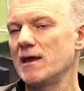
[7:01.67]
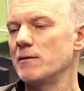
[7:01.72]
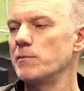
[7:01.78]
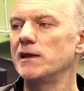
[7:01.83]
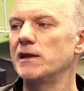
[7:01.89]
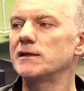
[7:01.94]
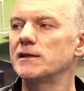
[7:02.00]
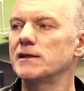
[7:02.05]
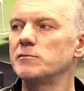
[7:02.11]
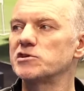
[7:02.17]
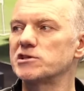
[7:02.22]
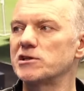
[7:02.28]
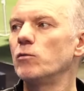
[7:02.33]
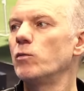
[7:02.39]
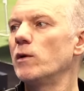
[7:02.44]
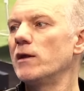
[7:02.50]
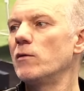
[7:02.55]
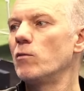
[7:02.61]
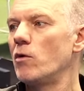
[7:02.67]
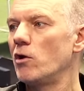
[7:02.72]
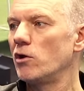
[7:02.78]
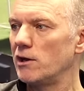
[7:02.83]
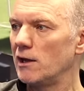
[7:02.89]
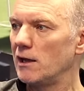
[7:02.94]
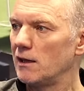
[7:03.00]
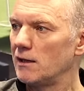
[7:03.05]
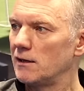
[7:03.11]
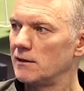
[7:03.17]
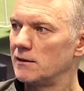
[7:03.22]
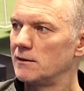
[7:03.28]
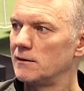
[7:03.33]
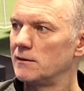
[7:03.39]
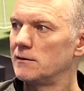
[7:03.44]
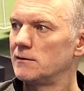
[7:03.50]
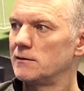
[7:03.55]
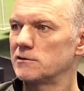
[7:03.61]
minute, they were still winning 1-0.
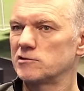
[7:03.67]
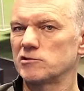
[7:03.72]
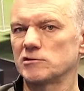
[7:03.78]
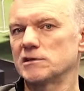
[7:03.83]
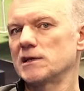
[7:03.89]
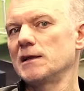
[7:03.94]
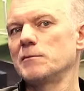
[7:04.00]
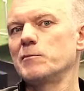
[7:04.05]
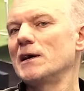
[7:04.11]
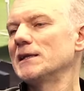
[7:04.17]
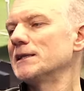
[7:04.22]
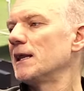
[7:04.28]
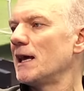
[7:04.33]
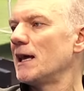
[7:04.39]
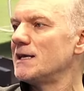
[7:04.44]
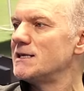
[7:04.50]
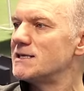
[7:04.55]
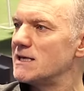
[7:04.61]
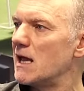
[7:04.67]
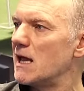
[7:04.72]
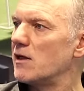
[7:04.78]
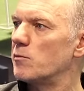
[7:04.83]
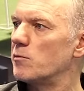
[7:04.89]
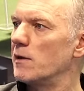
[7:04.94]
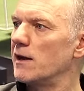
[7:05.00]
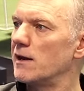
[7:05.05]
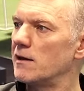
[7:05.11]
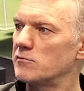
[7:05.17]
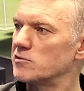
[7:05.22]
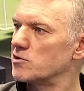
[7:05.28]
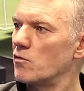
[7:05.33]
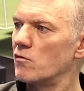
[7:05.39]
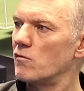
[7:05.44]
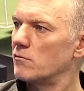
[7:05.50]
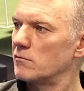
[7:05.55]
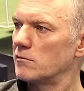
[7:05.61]
And sort of like by the 98th minute, it was
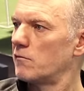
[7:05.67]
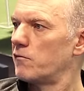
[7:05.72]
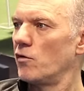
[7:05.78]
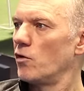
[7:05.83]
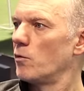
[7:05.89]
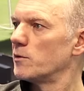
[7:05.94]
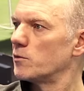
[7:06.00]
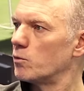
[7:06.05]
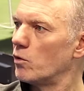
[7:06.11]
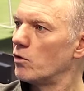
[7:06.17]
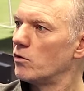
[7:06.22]
open, and Fulham had won.